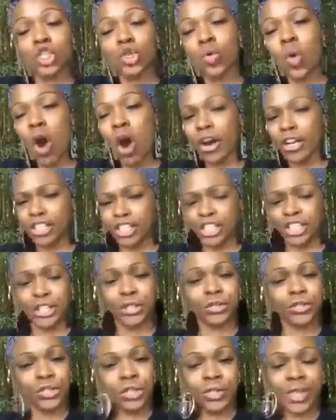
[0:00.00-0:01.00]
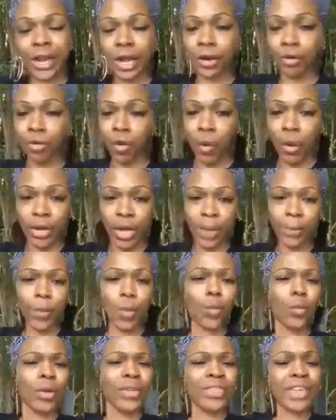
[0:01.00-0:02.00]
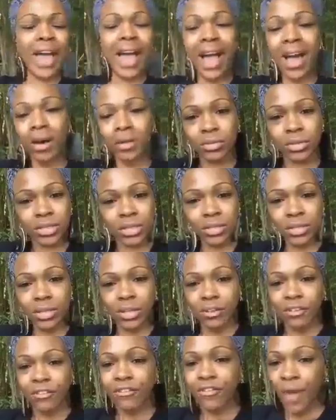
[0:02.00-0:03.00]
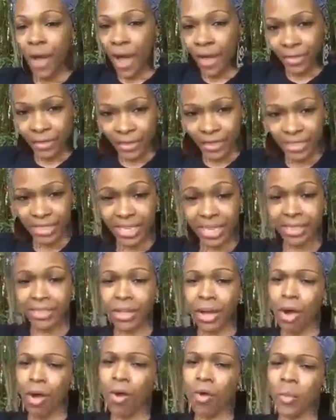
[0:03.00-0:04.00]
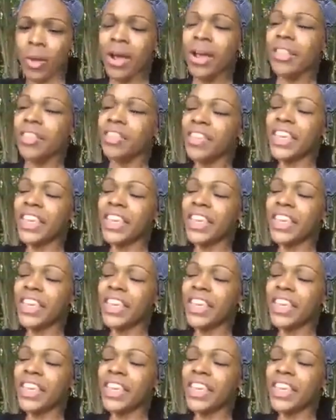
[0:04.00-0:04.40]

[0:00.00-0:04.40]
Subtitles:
to our children that are growing up without fathers in the home.